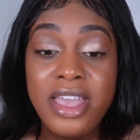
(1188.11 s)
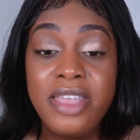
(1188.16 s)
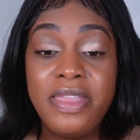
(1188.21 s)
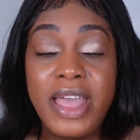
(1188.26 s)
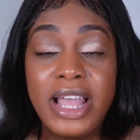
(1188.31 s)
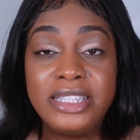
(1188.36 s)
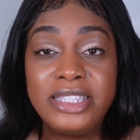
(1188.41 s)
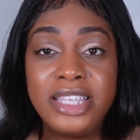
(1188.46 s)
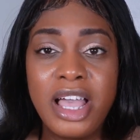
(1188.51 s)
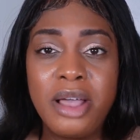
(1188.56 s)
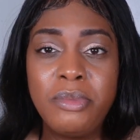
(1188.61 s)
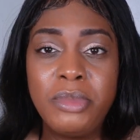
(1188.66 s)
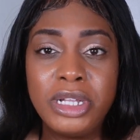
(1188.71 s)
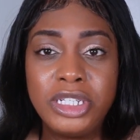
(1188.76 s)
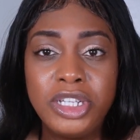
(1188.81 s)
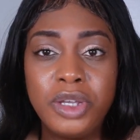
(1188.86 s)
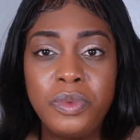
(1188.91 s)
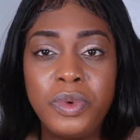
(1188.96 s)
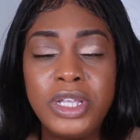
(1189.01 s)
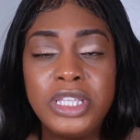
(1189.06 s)
That's how much
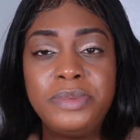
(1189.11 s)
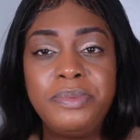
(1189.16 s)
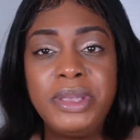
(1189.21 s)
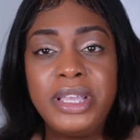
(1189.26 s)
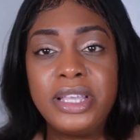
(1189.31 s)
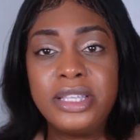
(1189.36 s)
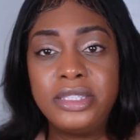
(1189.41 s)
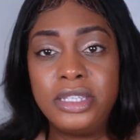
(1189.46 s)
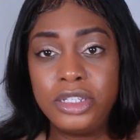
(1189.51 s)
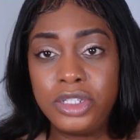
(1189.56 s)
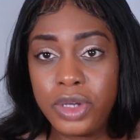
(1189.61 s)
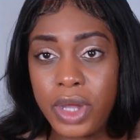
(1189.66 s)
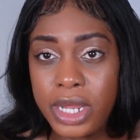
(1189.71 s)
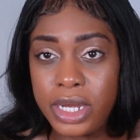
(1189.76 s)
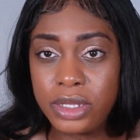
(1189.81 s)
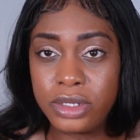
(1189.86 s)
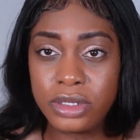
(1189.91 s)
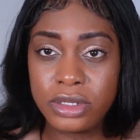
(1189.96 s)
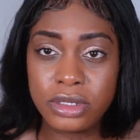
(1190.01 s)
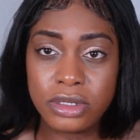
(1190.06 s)
it was, because they tried
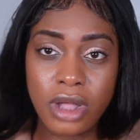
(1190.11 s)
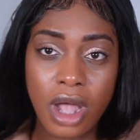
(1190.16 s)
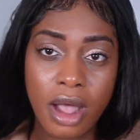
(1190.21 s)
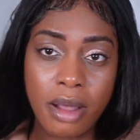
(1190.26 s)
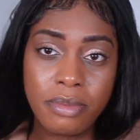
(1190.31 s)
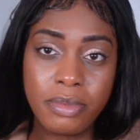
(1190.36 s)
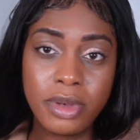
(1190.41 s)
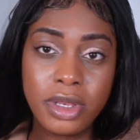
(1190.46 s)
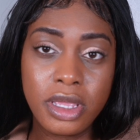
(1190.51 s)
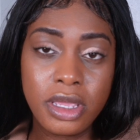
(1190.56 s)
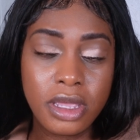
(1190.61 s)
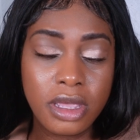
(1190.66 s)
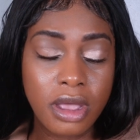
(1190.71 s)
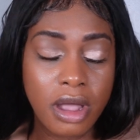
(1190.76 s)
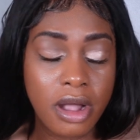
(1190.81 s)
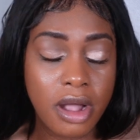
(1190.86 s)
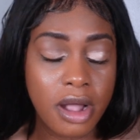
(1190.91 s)
to stop me